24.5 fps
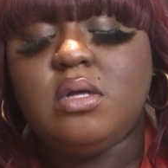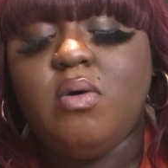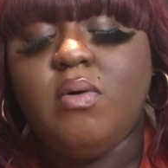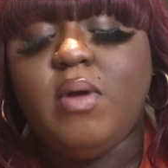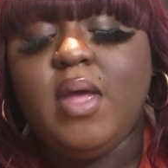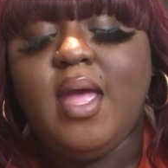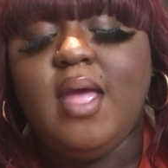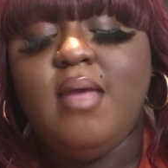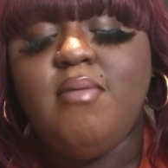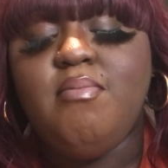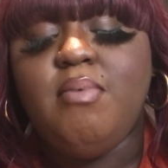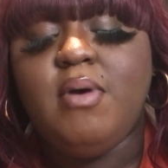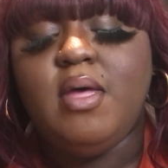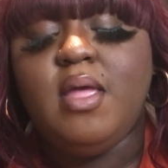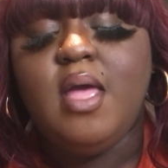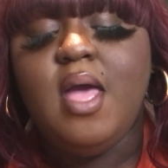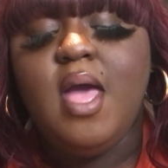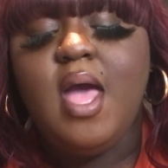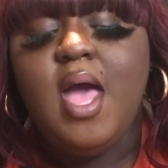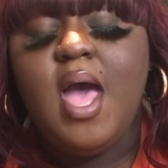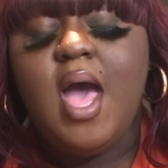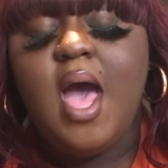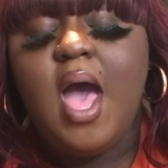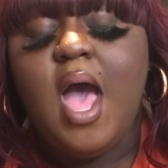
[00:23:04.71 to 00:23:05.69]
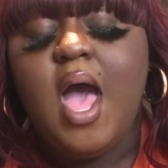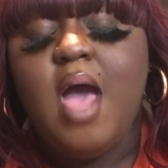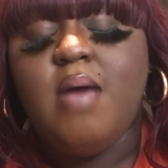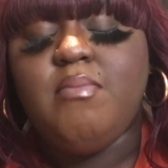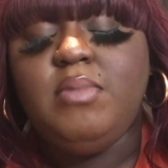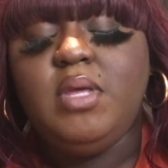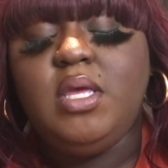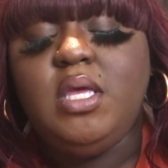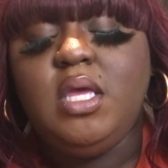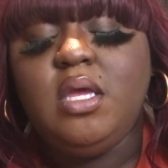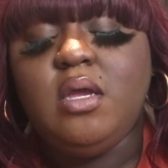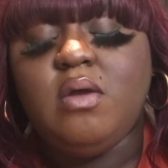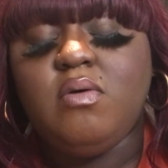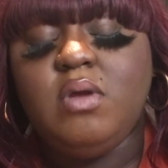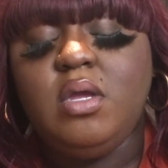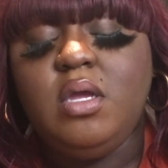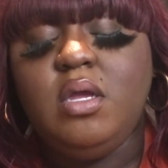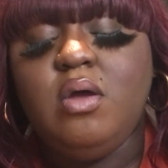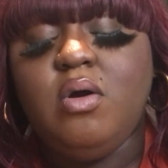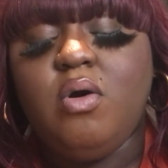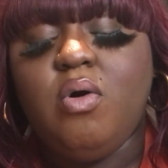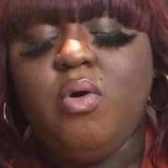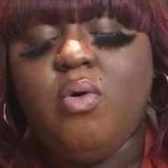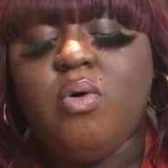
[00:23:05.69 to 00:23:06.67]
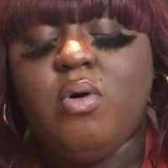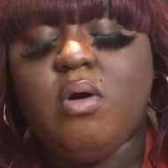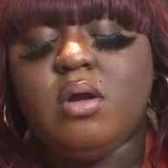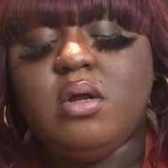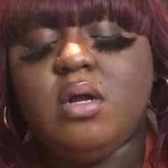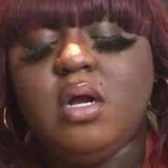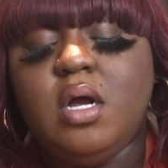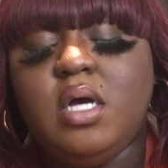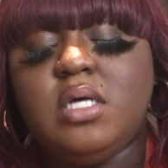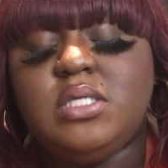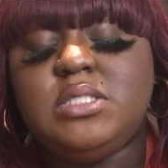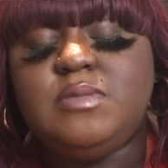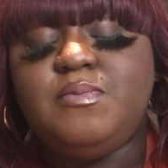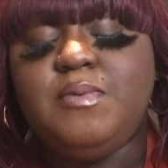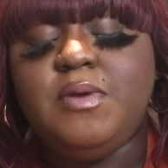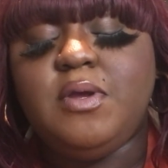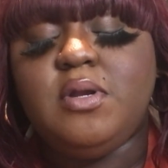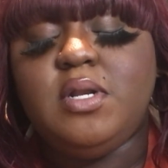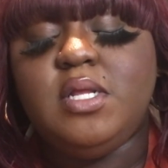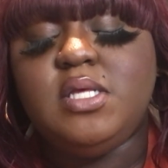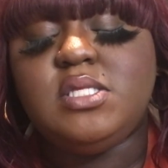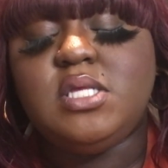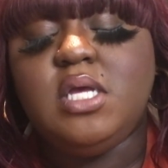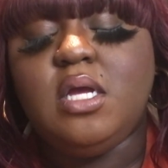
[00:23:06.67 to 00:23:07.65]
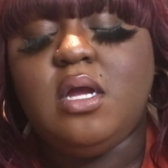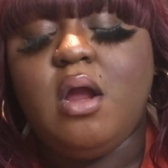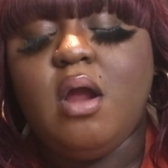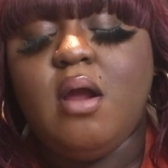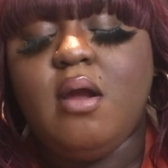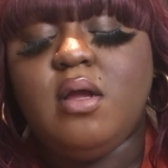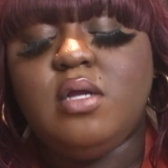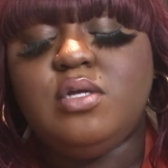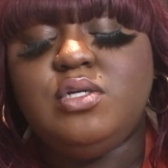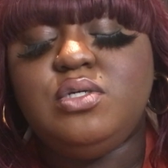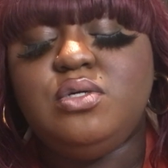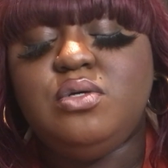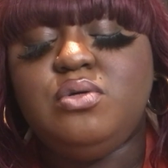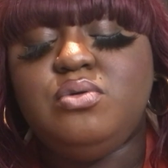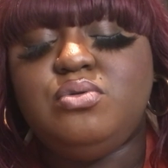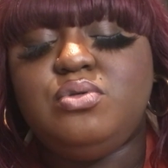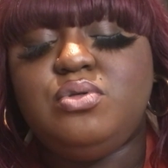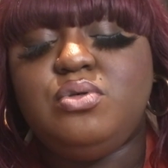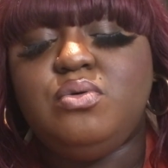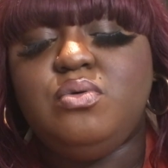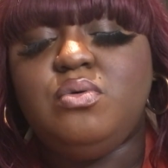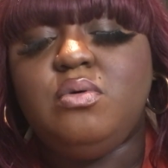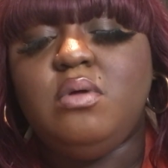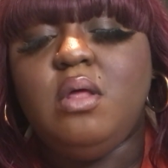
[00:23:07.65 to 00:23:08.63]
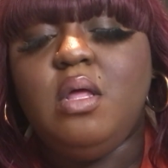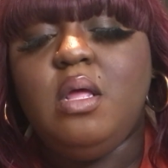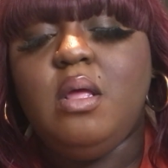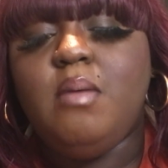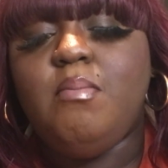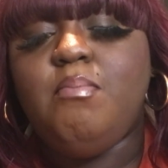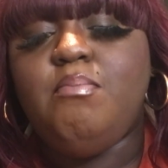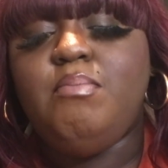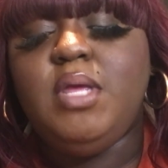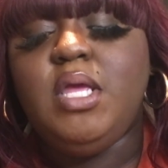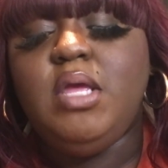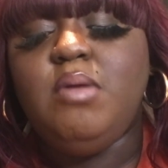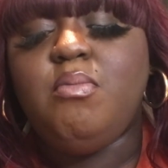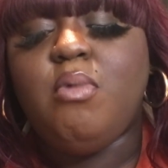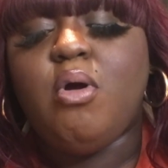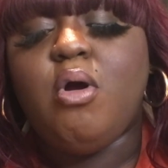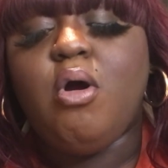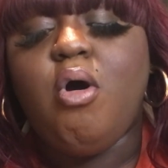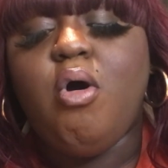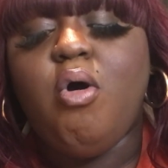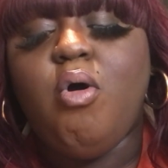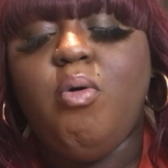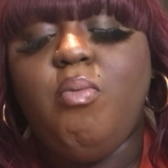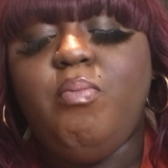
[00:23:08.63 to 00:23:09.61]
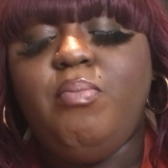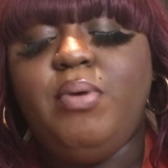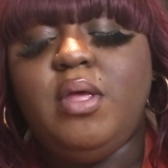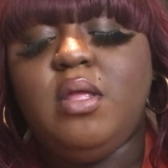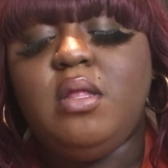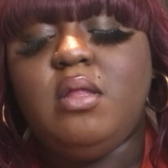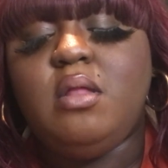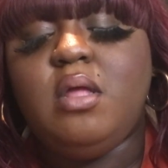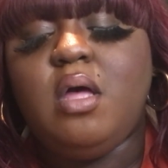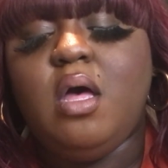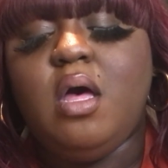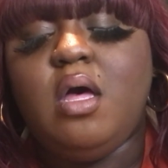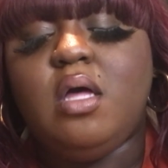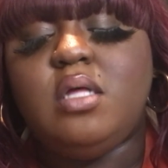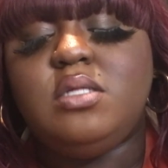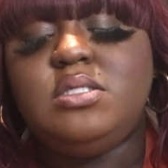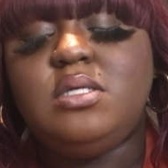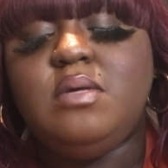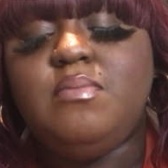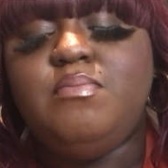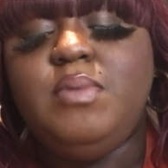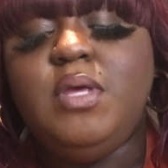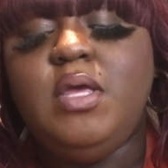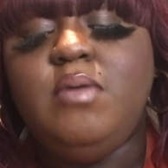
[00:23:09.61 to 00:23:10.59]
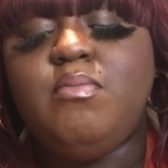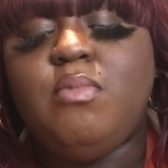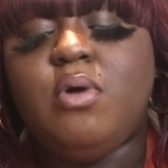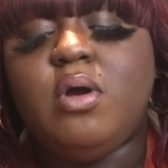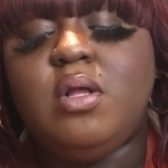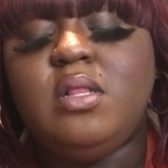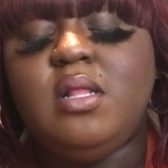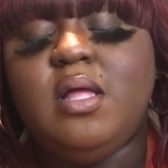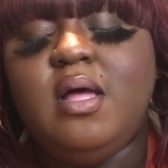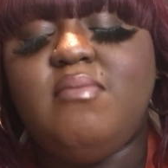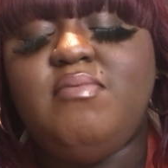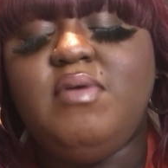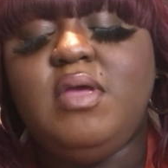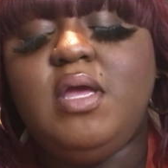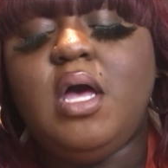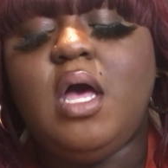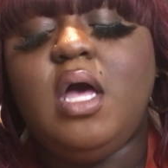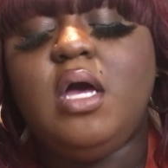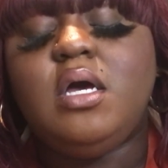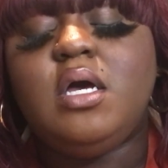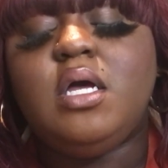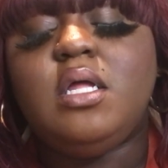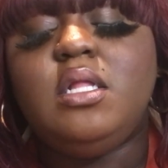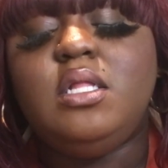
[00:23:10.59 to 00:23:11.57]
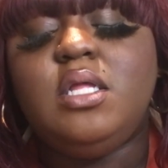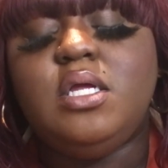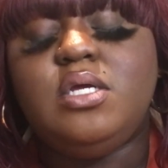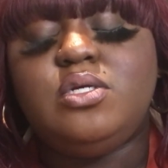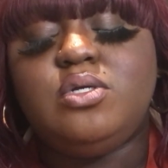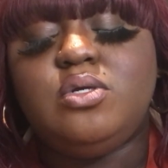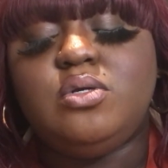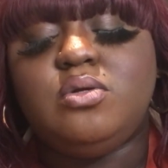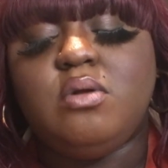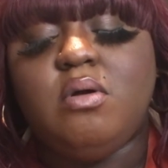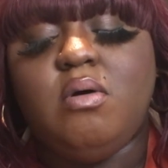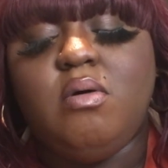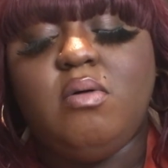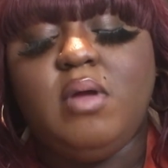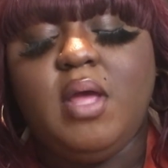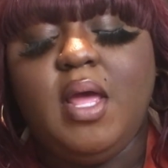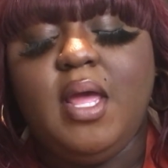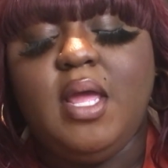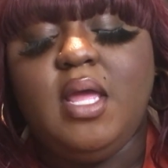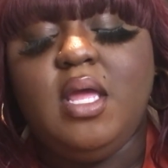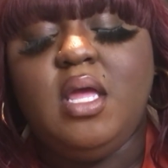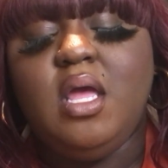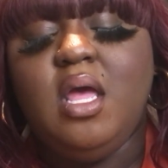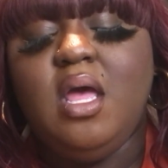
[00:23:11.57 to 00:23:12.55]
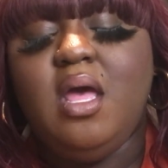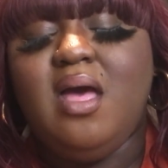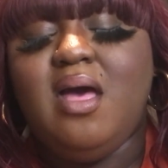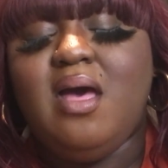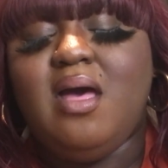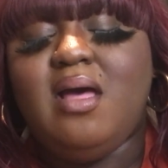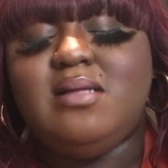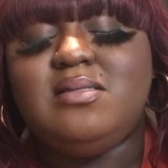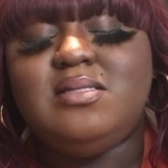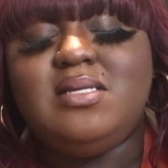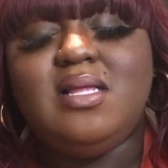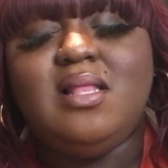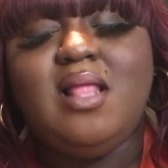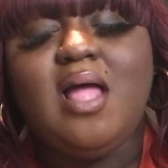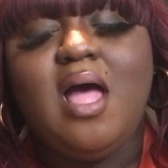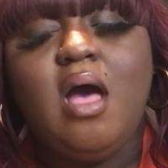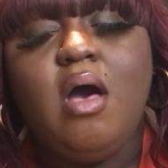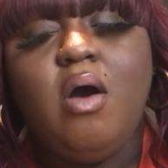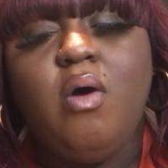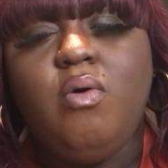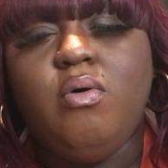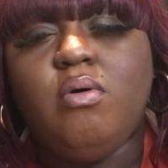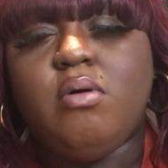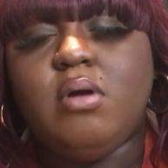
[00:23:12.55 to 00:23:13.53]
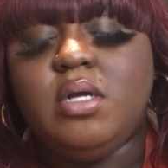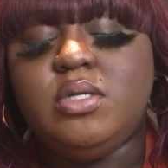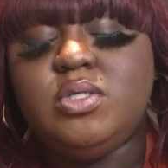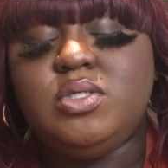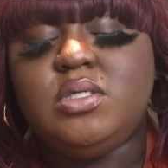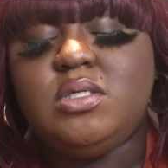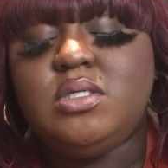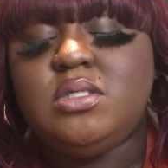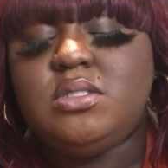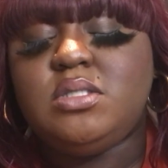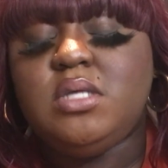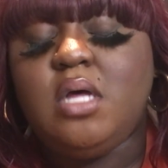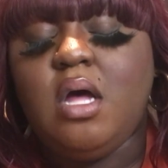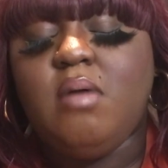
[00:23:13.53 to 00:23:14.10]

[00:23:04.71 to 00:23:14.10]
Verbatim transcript: Okay, but I'm hearing or a spirit is encouraging you to be more open, uh, to be more loving, unconditional. Okay, uh, to not hold grudges.